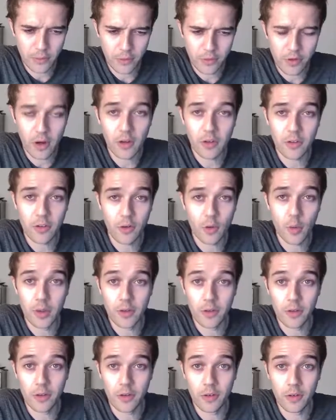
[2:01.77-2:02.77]
there's
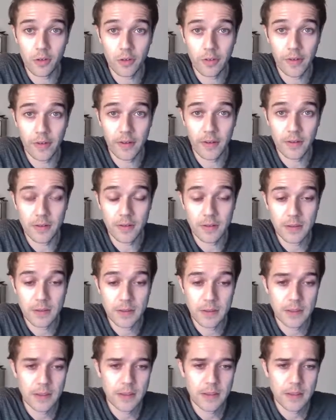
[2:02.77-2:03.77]
consequences to that.
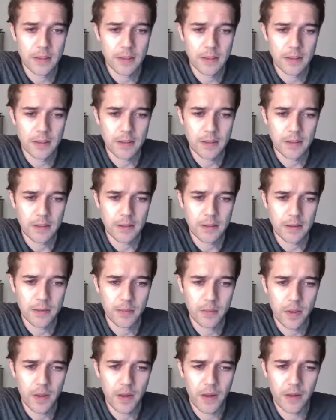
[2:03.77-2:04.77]

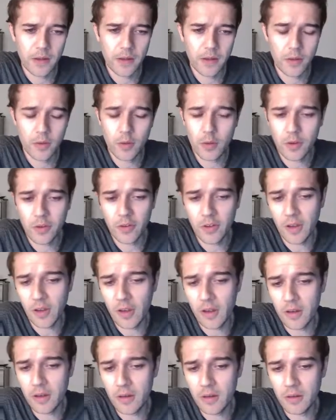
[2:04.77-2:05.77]
And you could
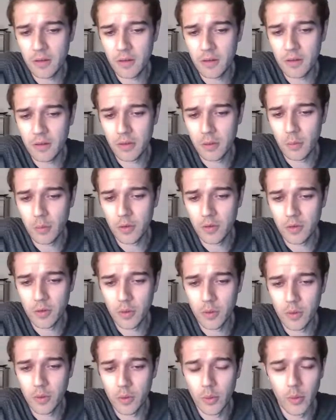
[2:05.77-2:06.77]
say there was a
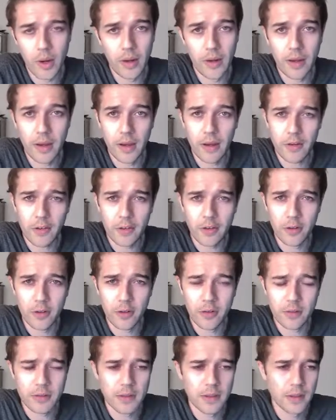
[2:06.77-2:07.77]
doo-doo on
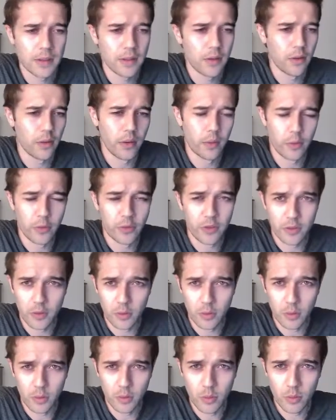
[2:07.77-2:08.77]
accident, or it was a
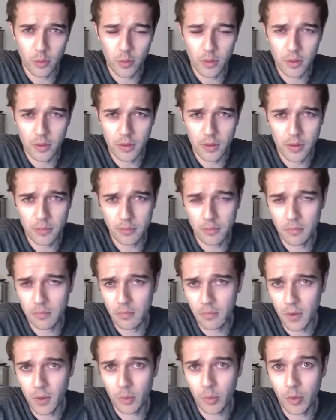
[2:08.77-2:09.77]
doo-doo
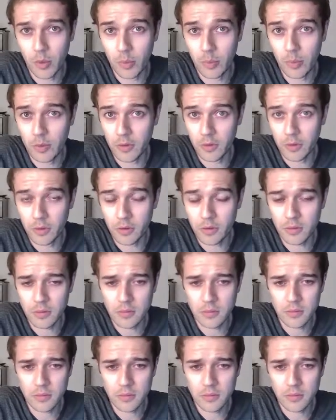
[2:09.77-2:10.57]
on purpose.